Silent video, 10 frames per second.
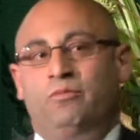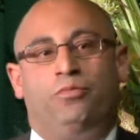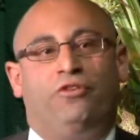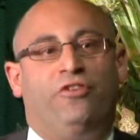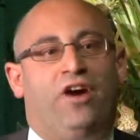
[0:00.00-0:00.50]

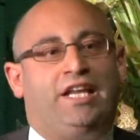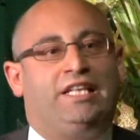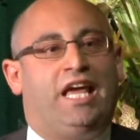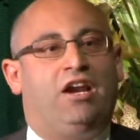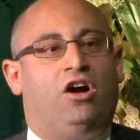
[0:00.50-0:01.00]

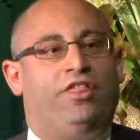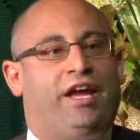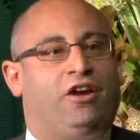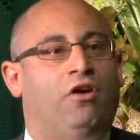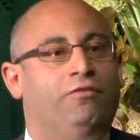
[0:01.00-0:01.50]
providing
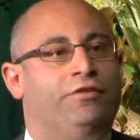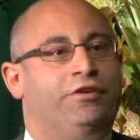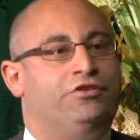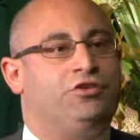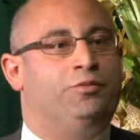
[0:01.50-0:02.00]
that
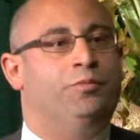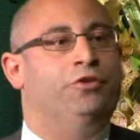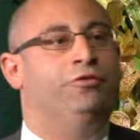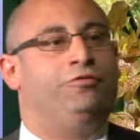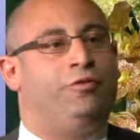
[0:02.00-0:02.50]
confidence to
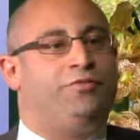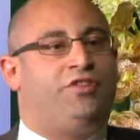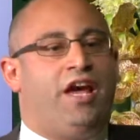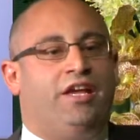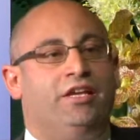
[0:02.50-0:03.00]
move from,
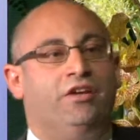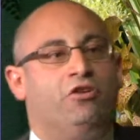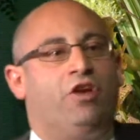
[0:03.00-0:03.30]
say,